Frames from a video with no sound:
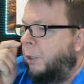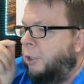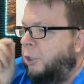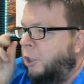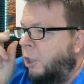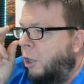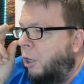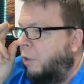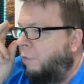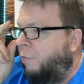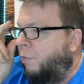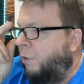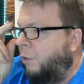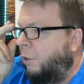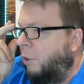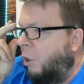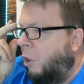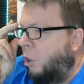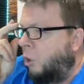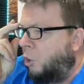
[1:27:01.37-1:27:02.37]
but is
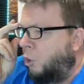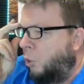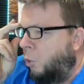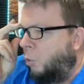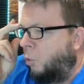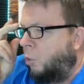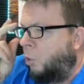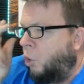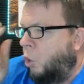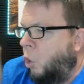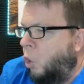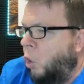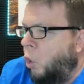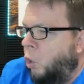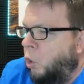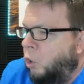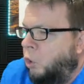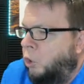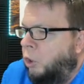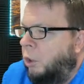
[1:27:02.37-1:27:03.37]
often also
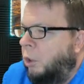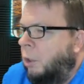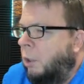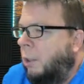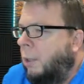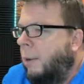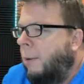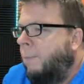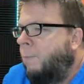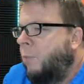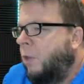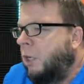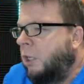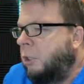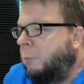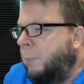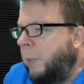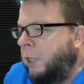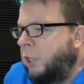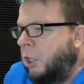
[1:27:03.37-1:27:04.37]
cold?
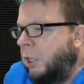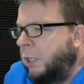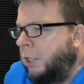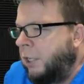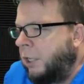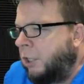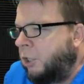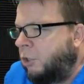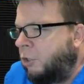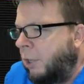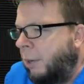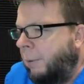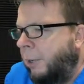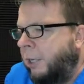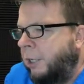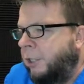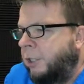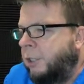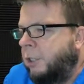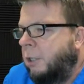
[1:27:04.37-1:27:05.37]
especially in the
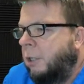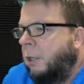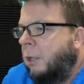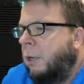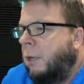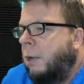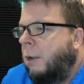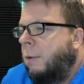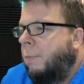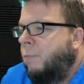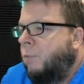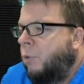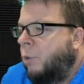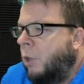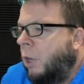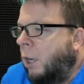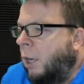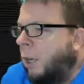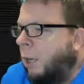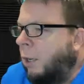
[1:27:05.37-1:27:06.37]
extremities.
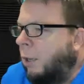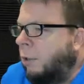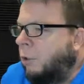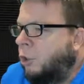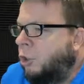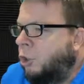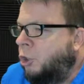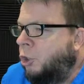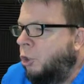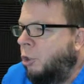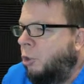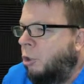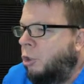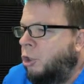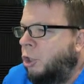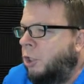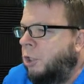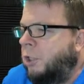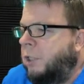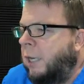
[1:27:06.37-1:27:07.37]
Uh, should or
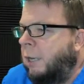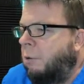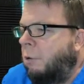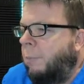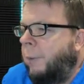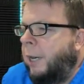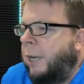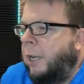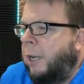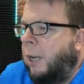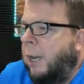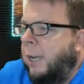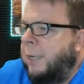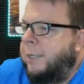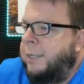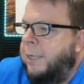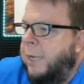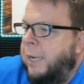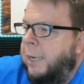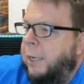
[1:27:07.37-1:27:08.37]
shouldn't take Rehmannia?
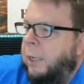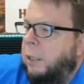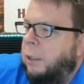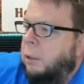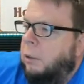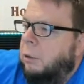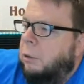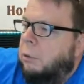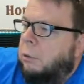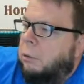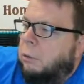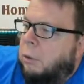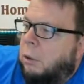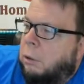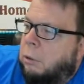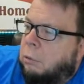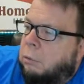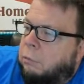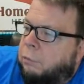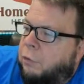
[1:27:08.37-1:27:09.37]
I'd take it
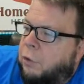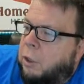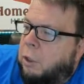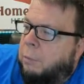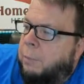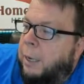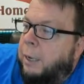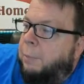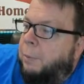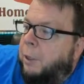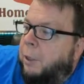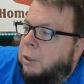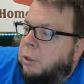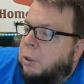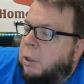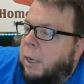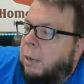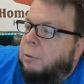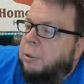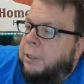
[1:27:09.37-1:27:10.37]
uh, for your
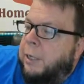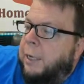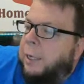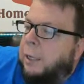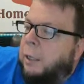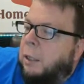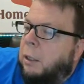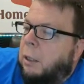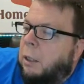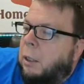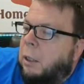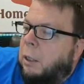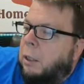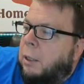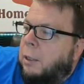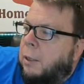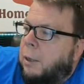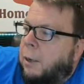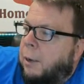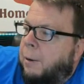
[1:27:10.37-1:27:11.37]
menopause. I would take it.
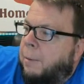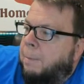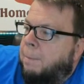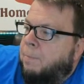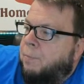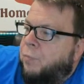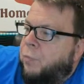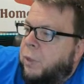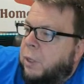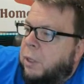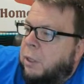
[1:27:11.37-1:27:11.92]
Um,